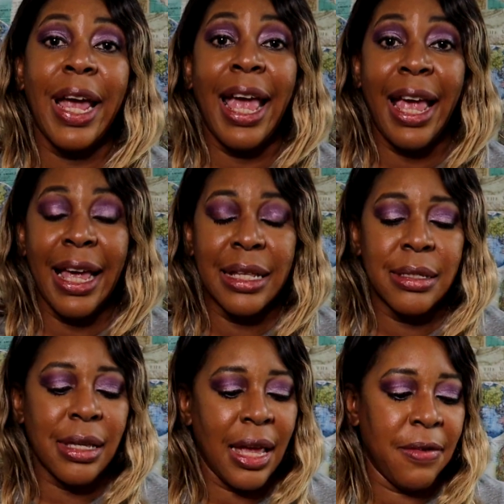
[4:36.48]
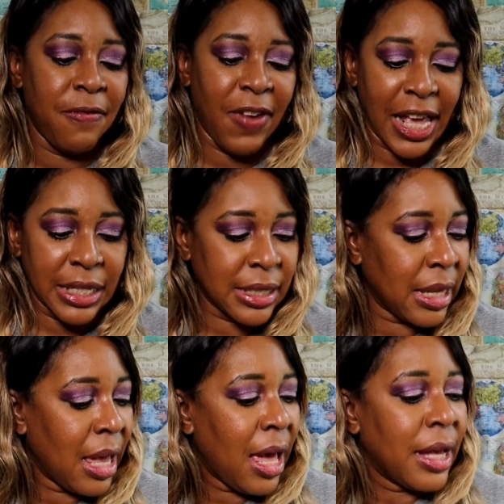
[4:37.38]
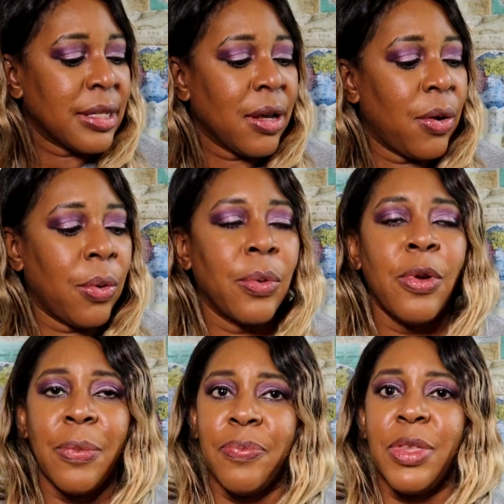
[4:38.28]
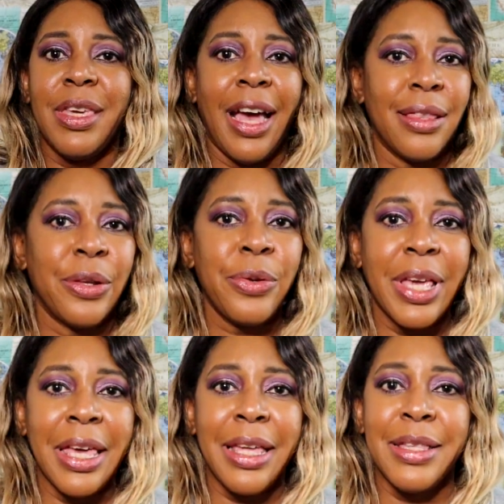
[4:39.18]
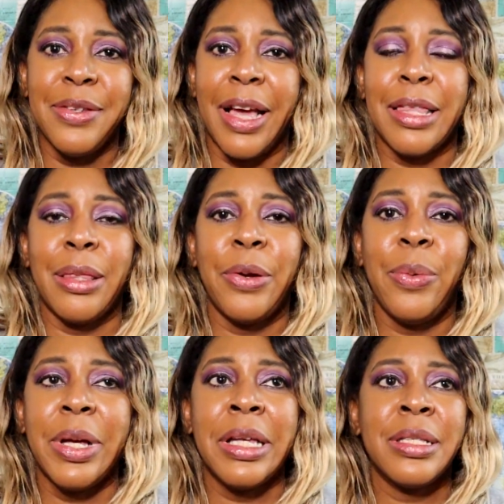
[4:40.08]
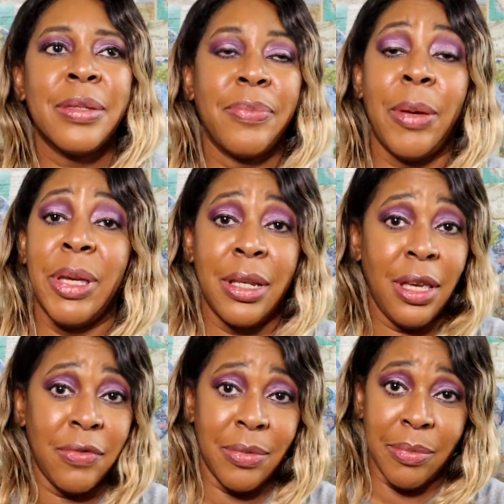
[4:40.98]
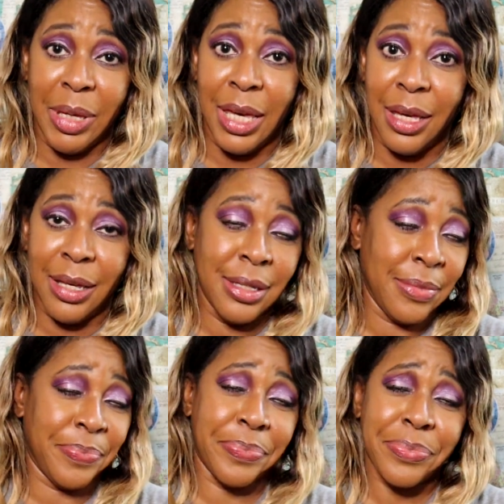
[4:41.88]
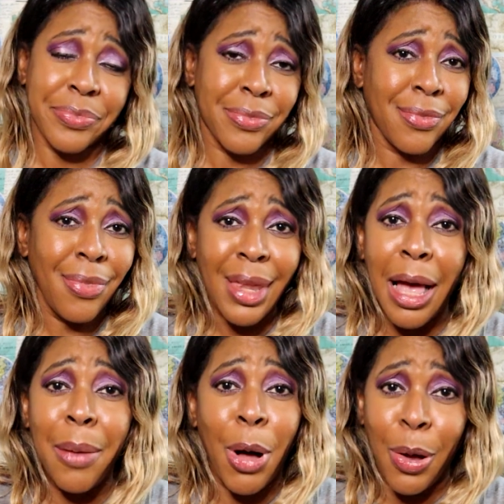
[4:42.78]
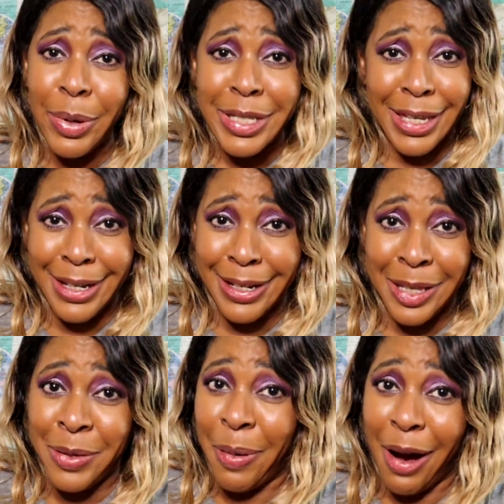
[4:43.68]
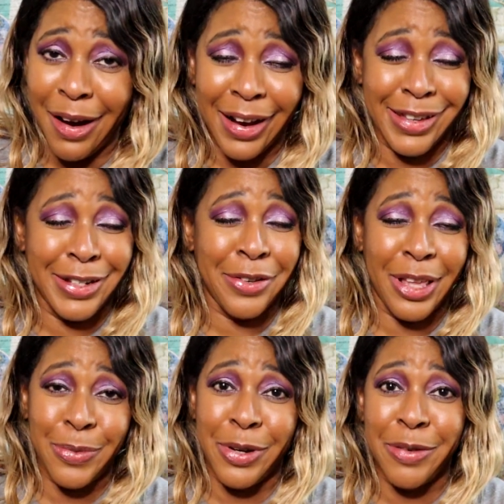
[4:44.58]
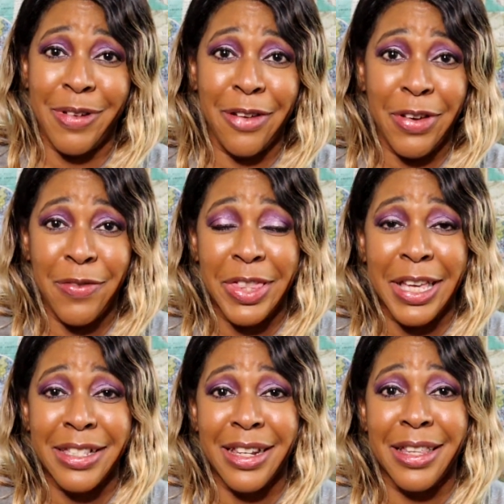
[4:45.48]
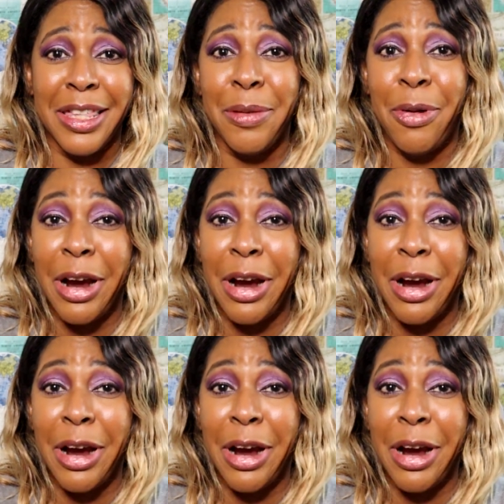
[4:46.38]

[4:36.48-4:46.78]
hands and face. So you got little kids, you got the little ones. I mean, even me, because I'm always eating in the park. You know, that's one of my favorite things at the theme